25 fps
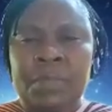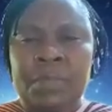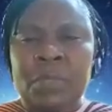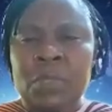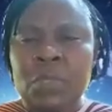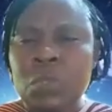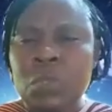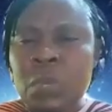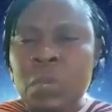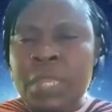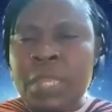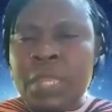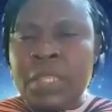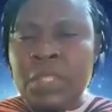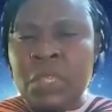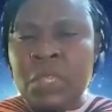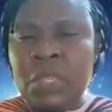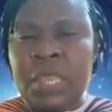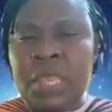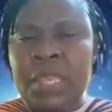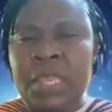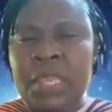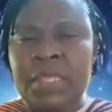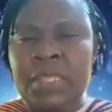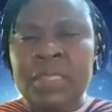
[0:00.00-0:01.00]
to
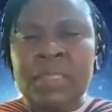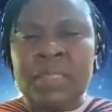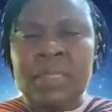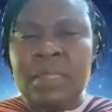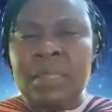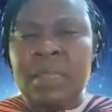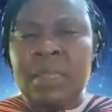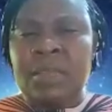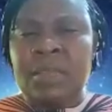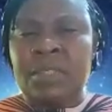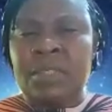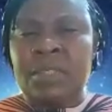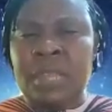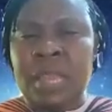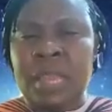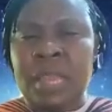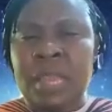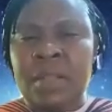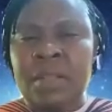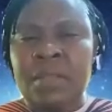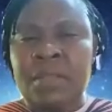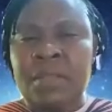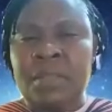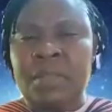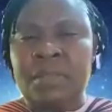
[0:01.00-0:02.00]
educate the girl
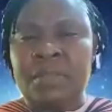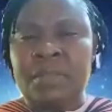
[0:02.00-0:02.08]
child.